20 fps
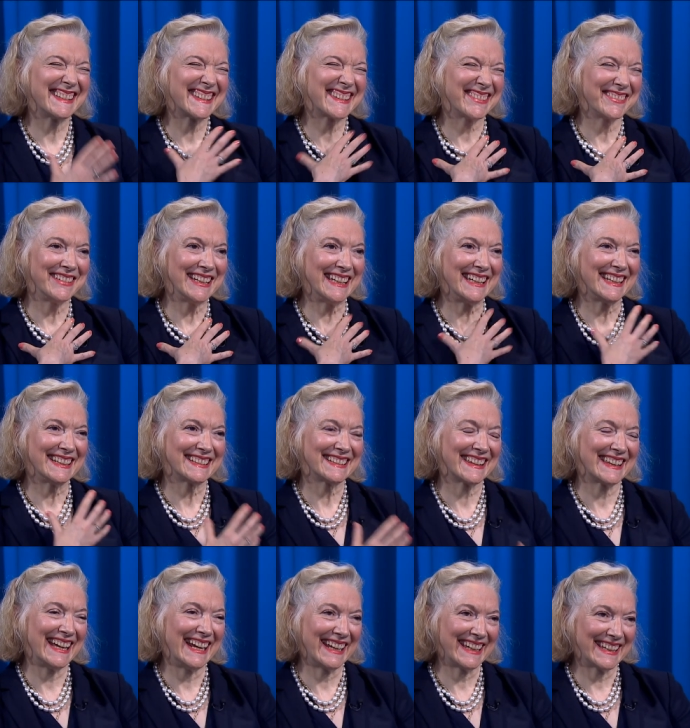you to
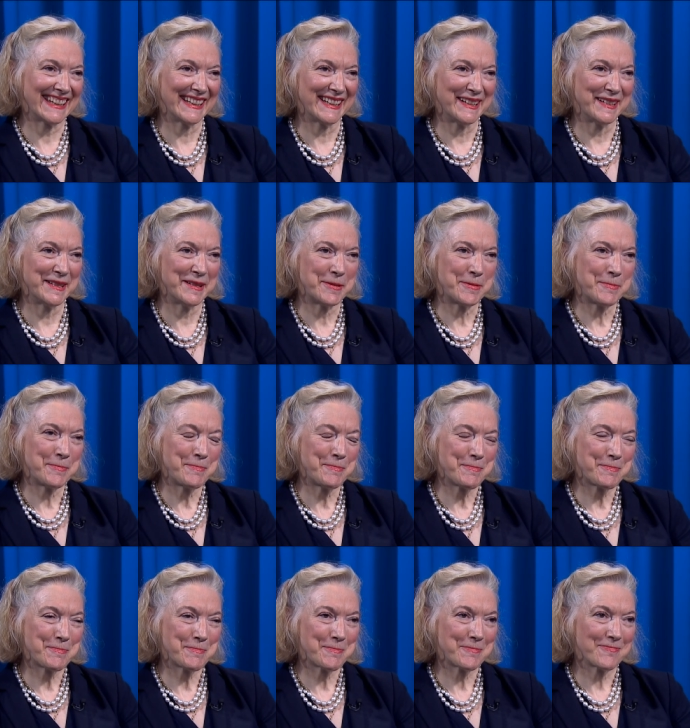tell
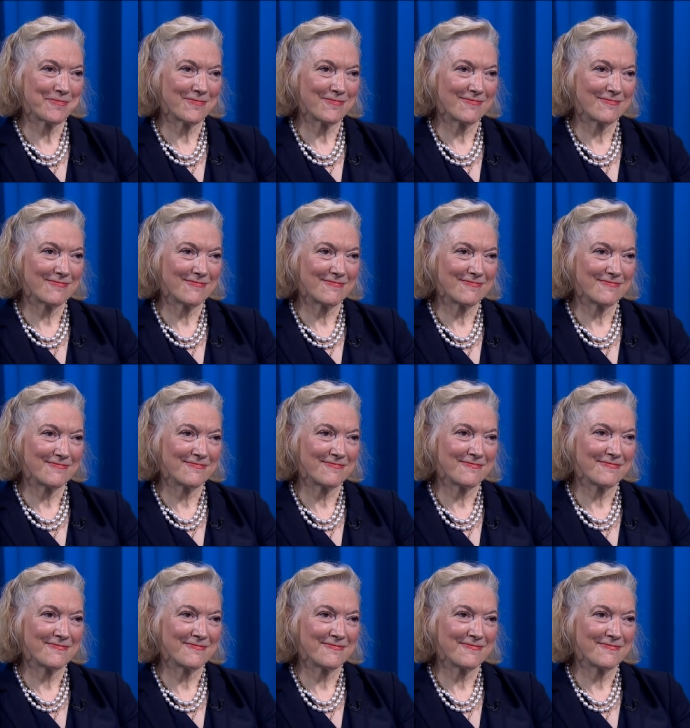that story.